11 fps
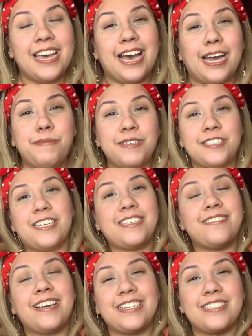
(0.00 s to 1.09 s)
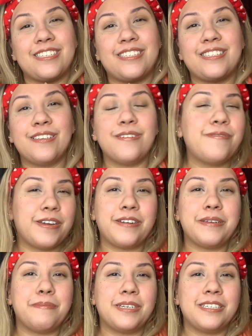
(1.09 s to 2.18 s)
I appreciate you guys so very
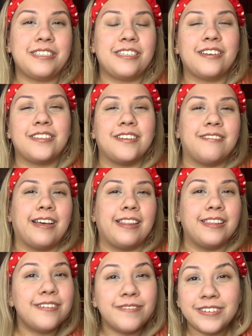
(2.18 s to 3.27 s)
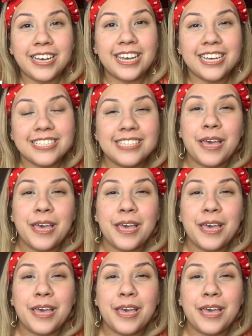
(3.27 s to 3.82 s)
much. Y'all know I love you guys.